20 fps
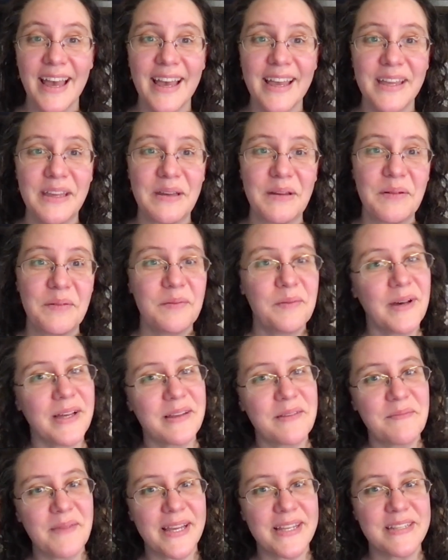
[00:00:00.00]
Hi,
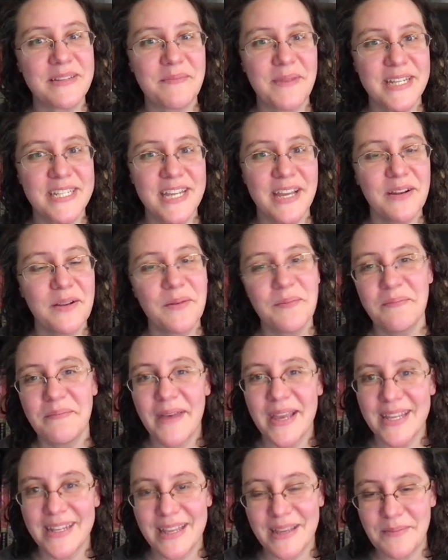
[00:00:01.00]
welcome back to my channel.
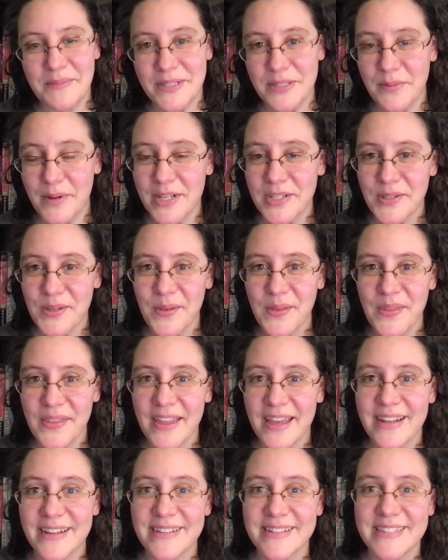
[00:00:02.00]
My name is Rachel,
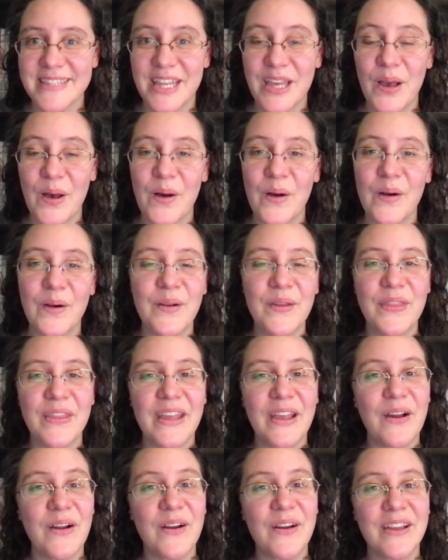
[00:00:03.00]
that is the R in the
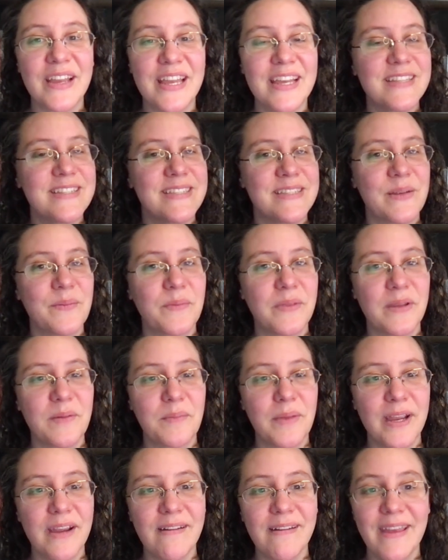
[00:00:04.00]
RK
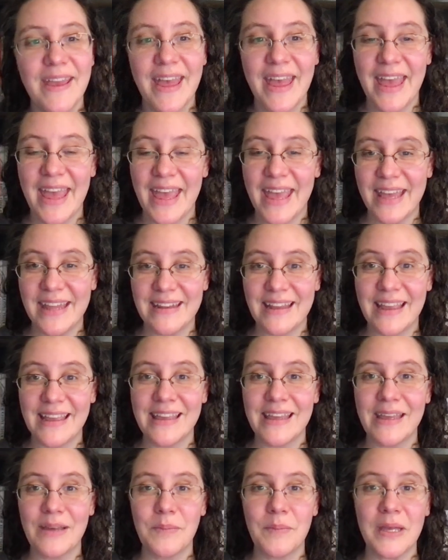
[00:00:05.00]
Stumblingbear, and I
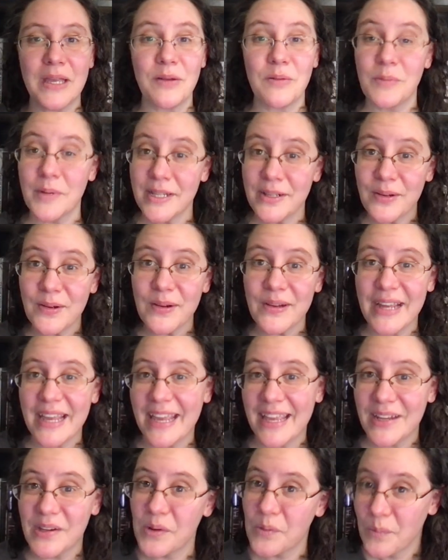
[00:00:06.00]
am a reader
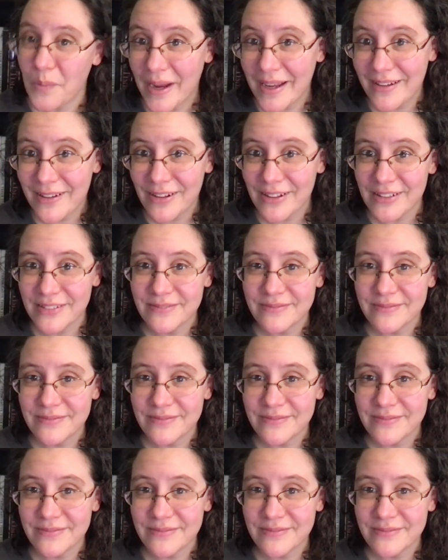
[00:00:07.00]
and a writer.